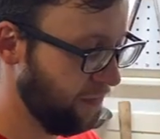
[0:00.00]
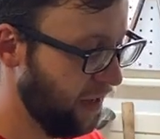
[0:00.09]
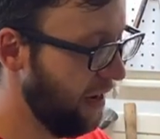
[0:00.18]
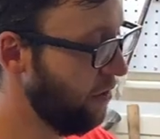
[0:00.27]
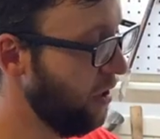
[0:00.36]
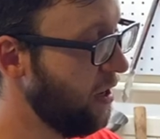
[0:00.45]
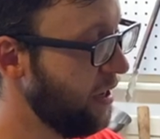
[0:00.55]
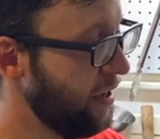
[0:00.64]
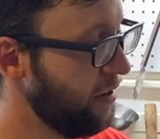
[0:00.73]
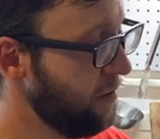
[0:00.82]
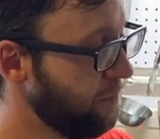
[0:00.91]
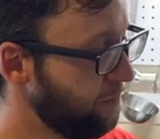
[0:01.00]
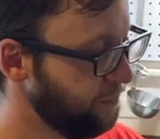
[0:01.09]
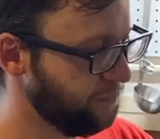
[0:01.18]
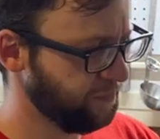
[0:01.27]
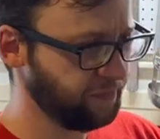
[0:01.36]
airlock here.
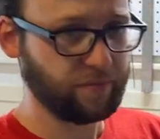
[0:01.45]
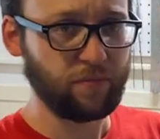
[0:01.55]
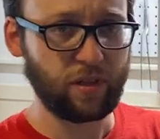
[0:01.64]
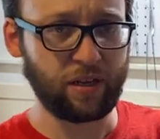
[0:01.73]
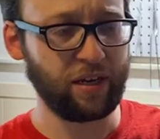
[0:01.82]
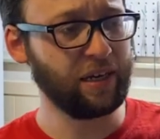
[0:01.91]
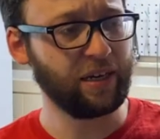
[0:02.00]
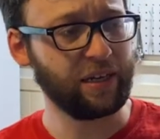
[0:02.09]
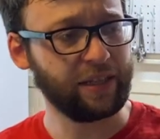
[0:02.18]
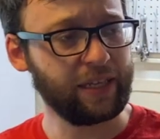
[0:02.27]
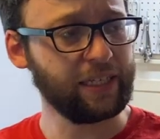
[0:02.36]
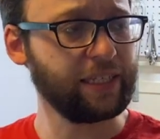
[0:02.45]
Uh, these